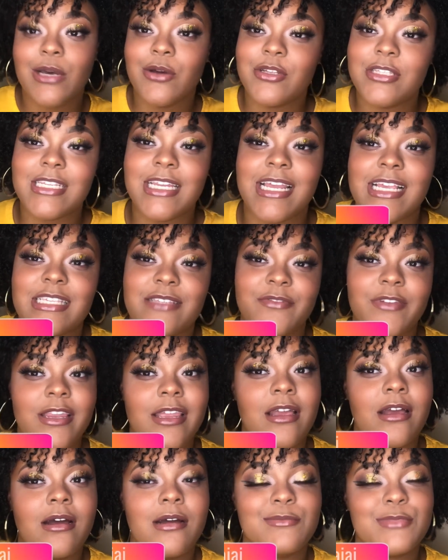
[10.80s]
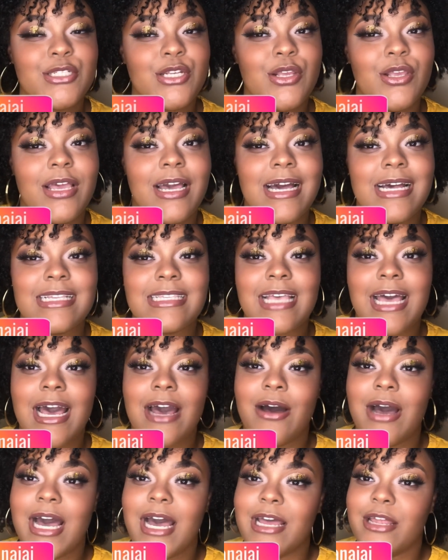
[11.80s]
in today's video, I'm showing you guys
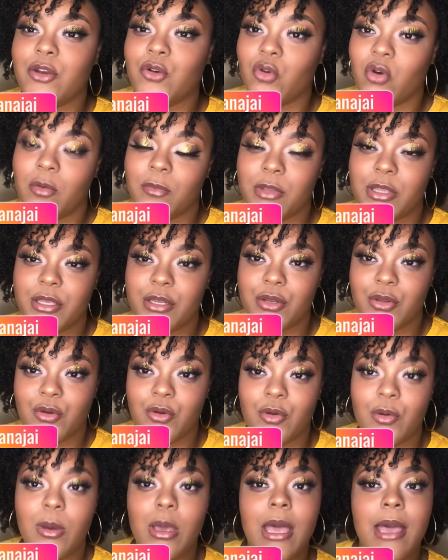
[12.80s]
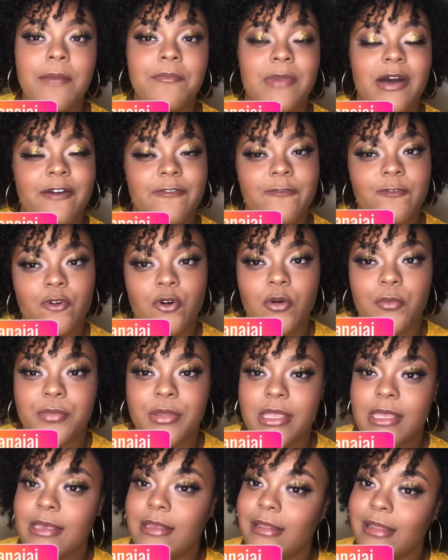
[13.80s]
how I normally do my full
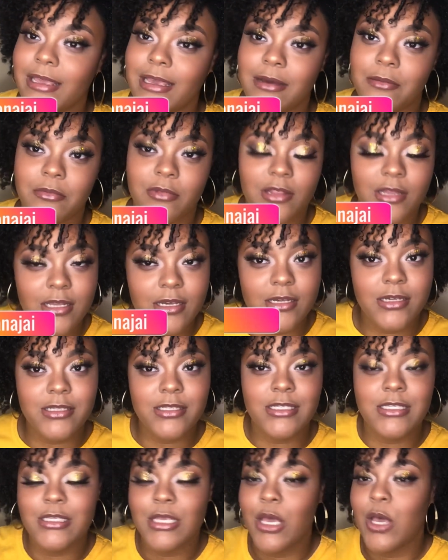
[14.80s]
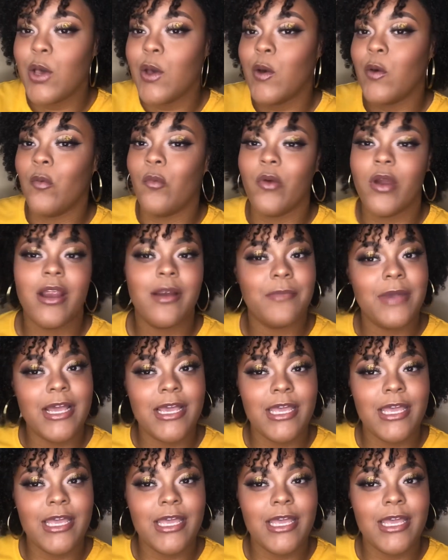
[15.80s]
beat glam looks. Where am I